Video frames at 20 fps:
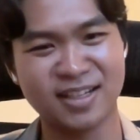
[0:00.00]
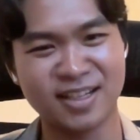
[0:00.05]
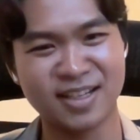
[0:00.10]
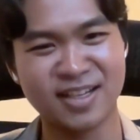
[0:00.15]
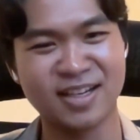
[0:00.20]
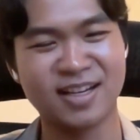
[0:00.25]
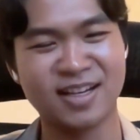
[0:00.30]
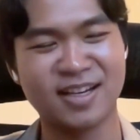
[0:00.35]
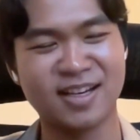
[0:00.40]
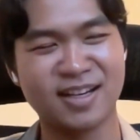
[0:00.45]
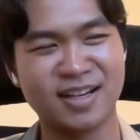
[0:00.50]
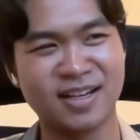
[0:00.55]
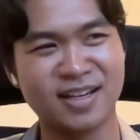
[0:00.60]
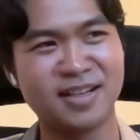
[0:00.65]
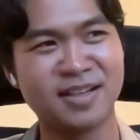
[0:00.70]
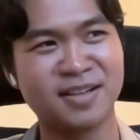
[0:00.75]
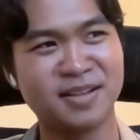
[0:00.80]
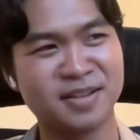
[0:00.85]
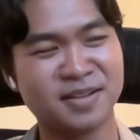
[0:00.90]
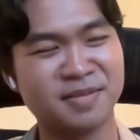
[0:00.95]

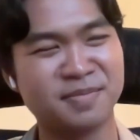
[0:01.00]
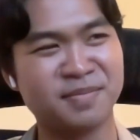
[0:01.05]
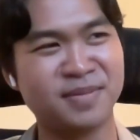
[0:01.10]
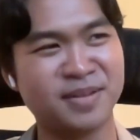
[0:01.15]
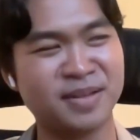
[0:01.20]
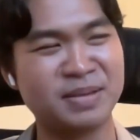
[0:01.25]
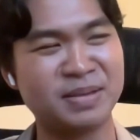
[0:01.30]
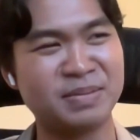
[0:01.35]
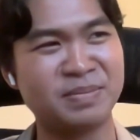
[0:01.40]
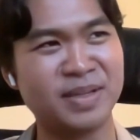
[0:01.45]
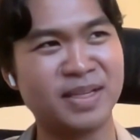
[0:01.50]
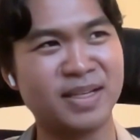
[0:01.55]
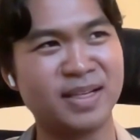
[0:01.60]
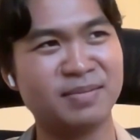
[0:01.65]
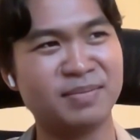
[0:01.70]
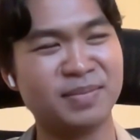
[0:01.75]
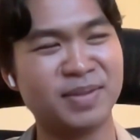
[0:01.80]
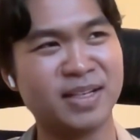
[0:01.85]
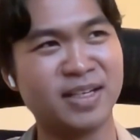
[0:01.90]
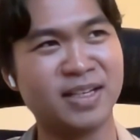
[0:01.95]
yeah,
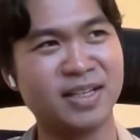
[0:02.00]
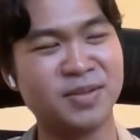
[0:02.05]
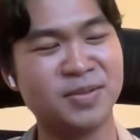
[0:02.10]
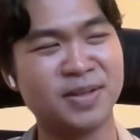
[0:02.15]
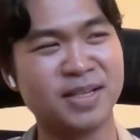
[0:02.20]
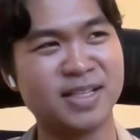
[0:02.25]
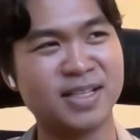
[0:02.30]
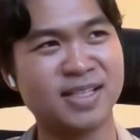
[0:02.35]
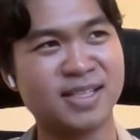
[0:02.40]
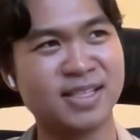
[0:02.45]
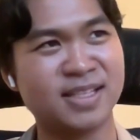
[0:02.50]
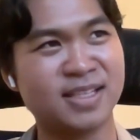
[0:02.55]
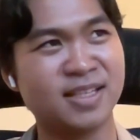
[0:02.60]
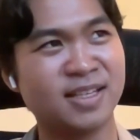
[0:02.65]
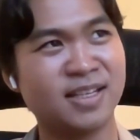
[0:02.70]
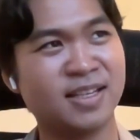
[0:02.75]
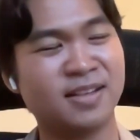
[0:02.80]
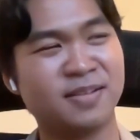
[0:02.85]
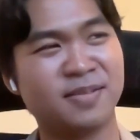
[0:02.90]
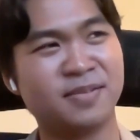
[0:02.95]
been in the US
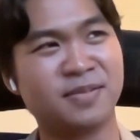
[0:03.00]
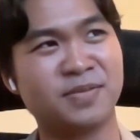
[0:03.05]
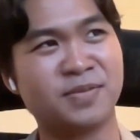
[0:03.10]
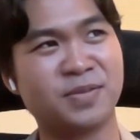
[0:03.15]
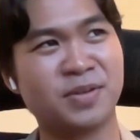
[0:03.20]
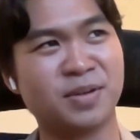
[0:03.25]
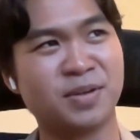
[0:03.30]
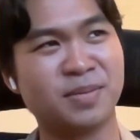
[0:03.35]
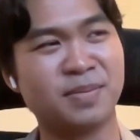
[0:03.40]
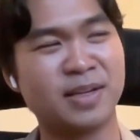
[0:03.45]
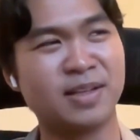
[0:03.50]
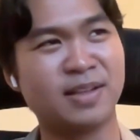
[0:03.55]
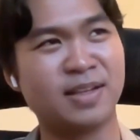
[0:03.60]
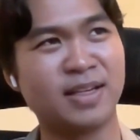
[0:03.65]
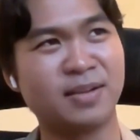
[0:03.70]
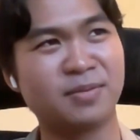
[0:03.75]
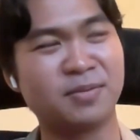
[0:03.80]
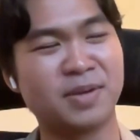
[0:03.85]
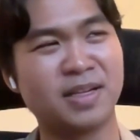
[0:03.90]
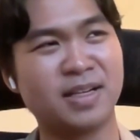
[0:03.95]
for about
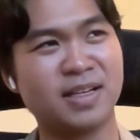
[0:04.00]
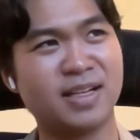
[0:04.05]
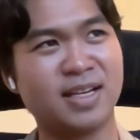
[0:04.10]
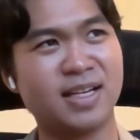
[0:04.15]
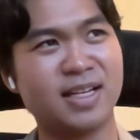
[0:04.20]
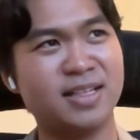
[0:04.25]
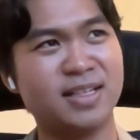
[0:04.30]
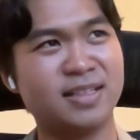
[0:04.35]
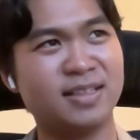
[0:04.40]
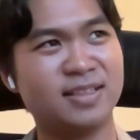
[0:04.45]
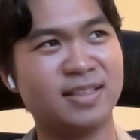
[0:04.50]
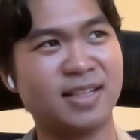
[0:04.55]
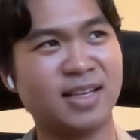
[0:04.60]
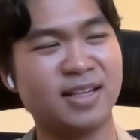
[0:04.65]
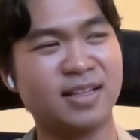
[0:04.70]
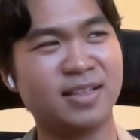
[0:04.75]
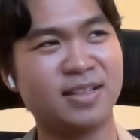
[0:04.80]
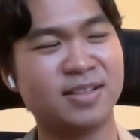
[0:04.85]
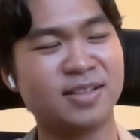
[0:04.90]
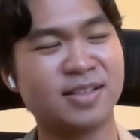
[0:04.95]
like what, 9,
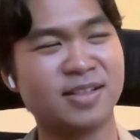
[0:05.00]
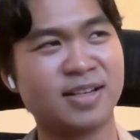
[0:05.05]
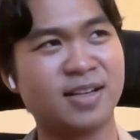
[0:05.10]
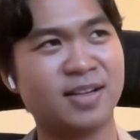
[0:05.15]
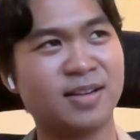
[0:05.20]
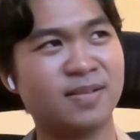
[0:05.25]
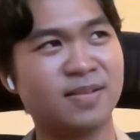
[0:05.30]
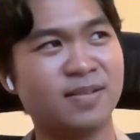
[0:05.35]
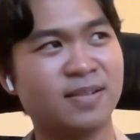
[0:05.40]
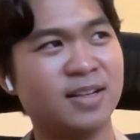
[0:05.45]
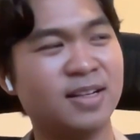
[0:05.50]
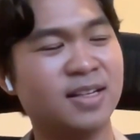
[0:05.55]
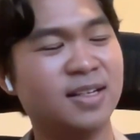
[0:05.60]
10 years now.